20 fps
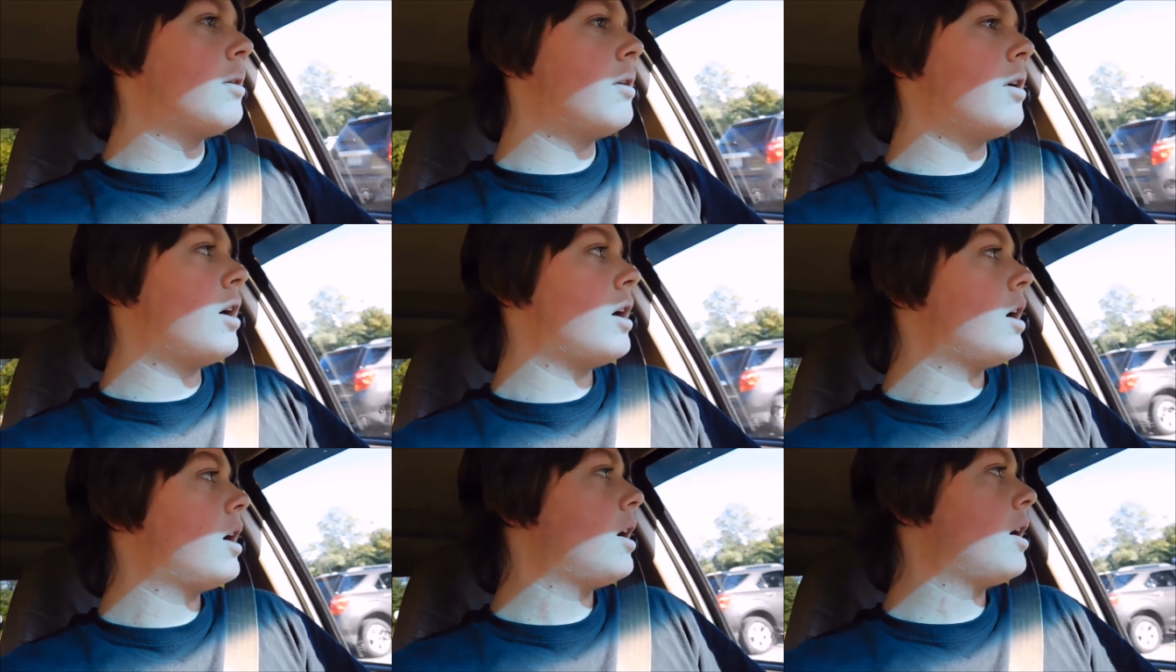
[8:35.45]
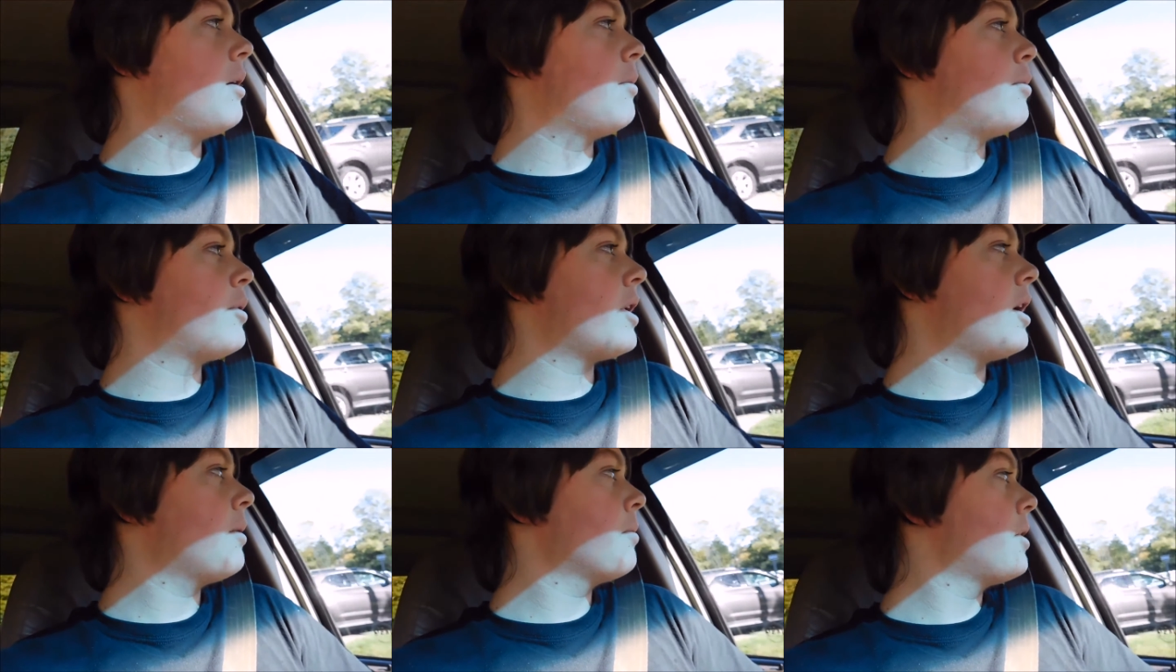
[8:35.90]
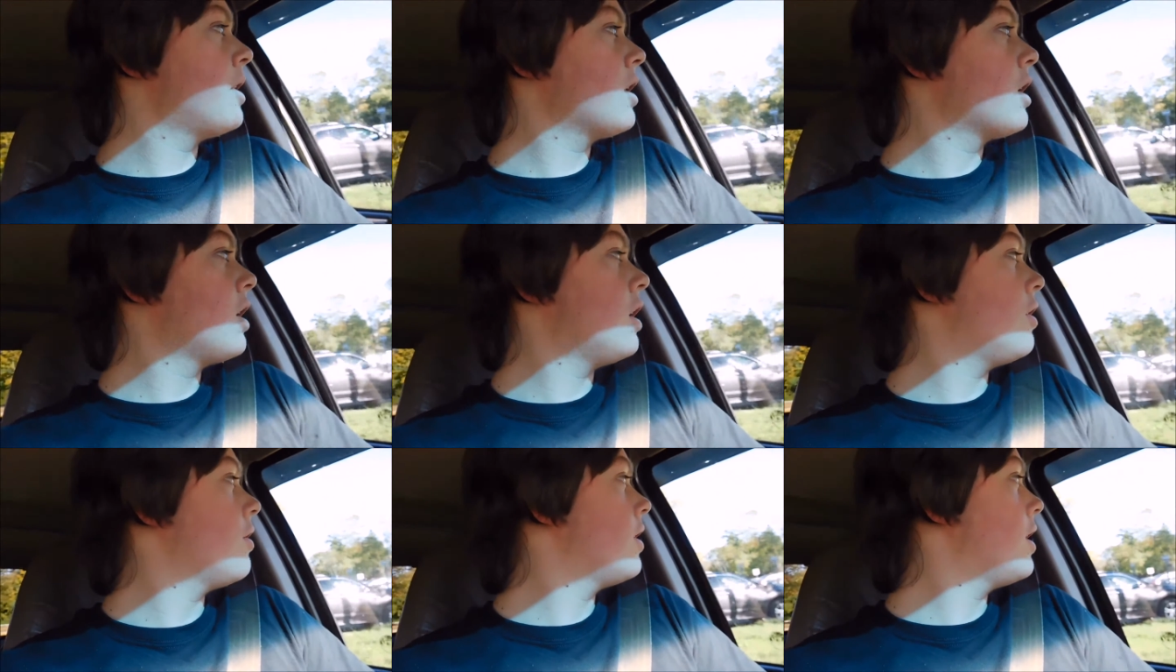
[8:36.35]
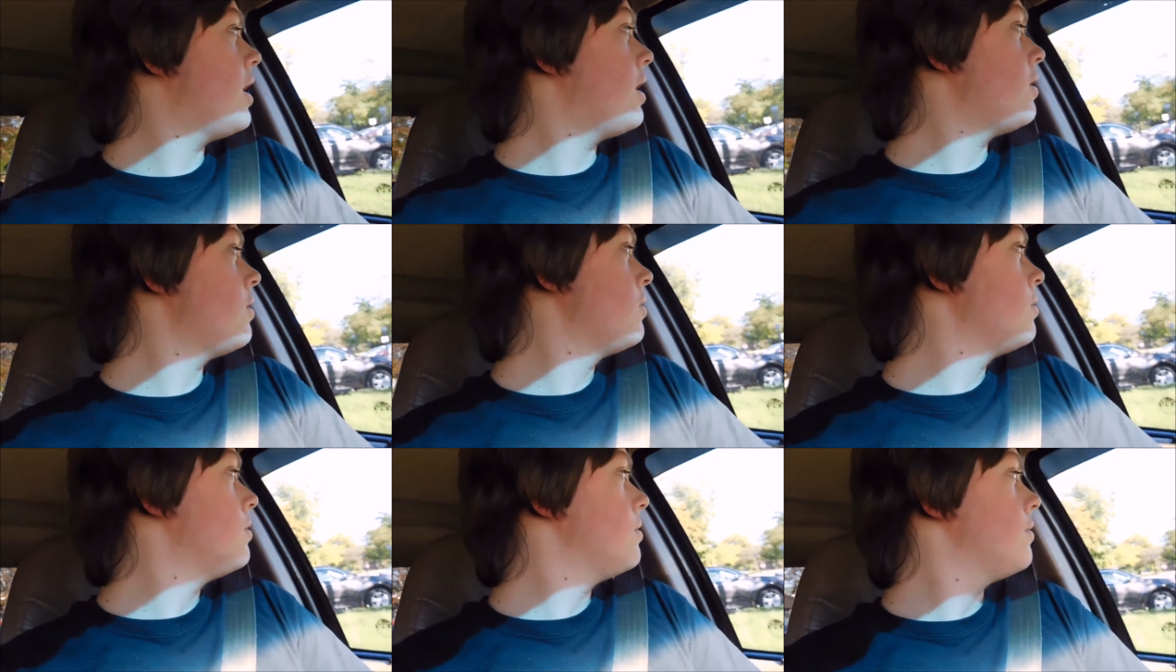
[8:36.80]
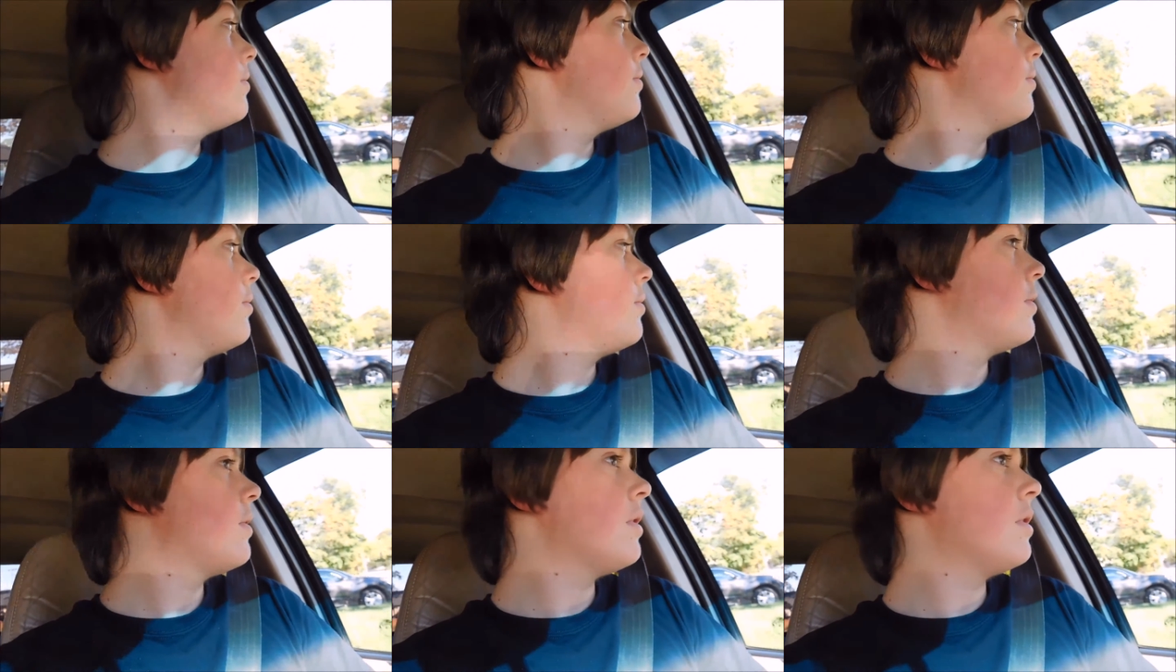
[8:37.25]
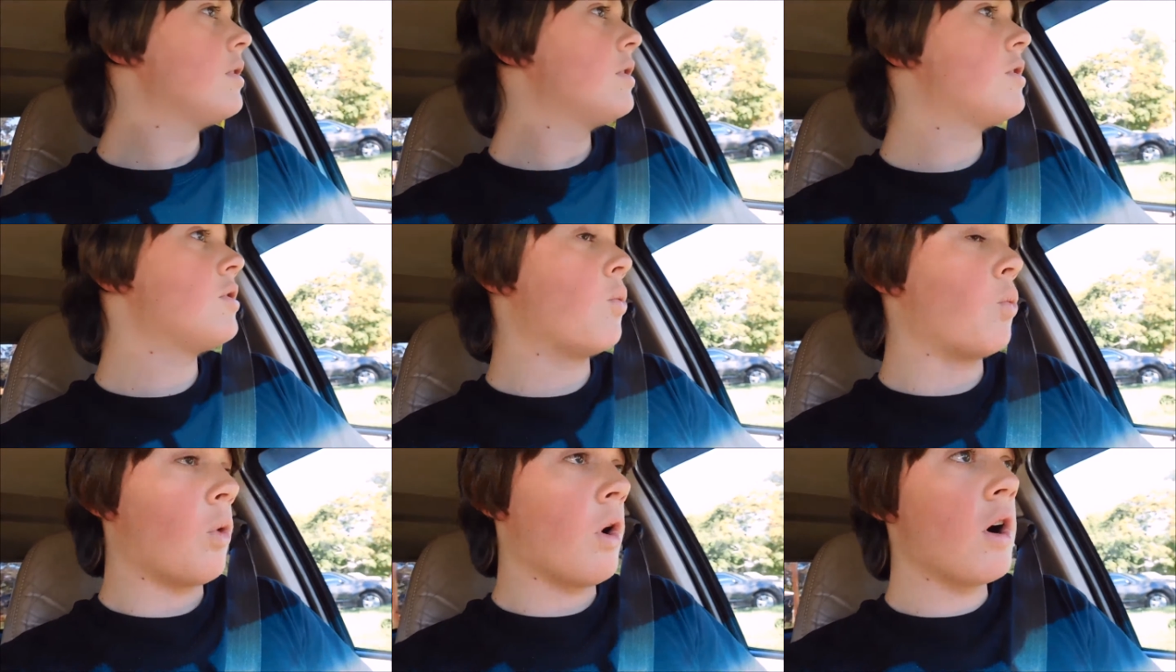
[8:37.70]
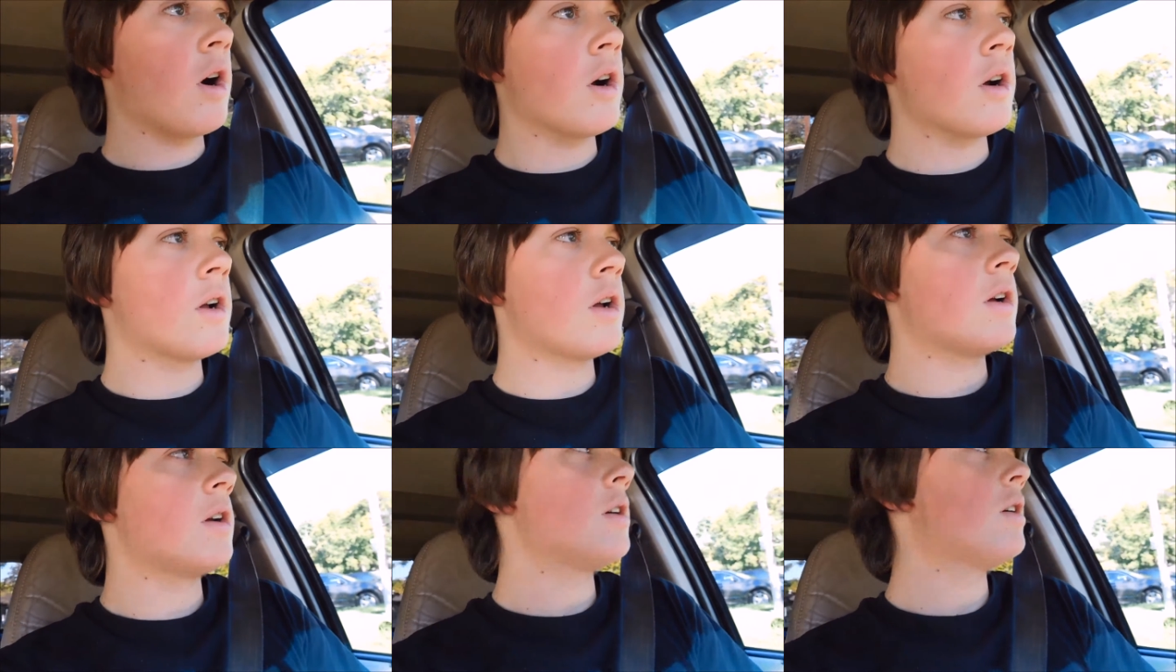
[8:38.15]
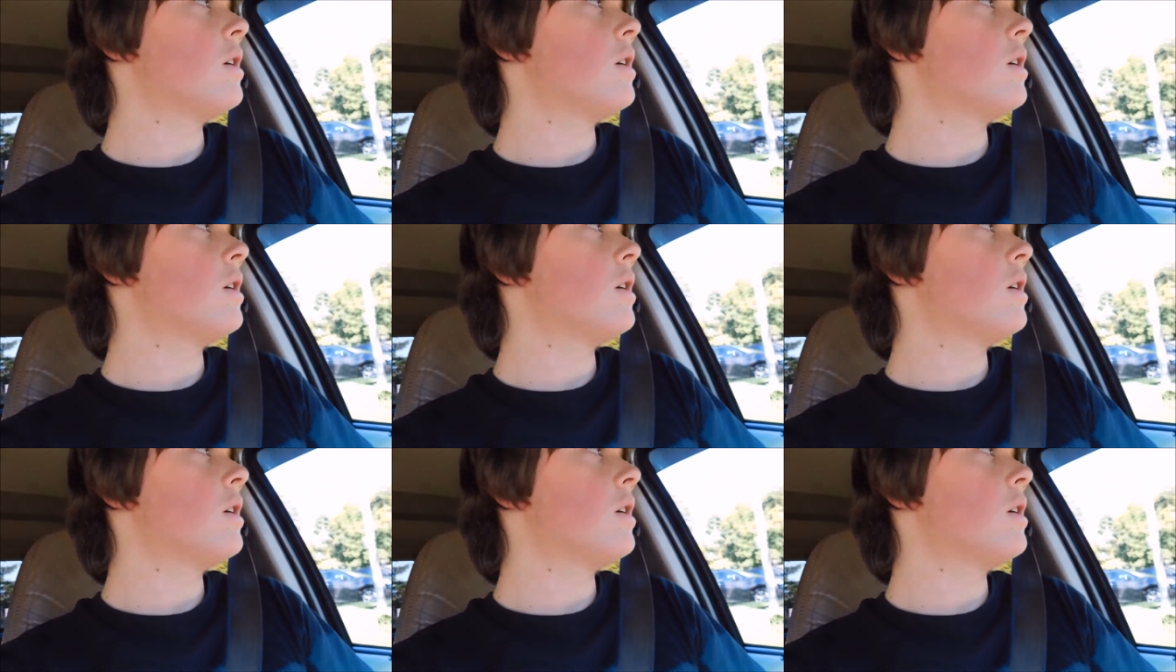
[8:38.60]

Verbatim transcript: Uh, but I'm gonna go now to work,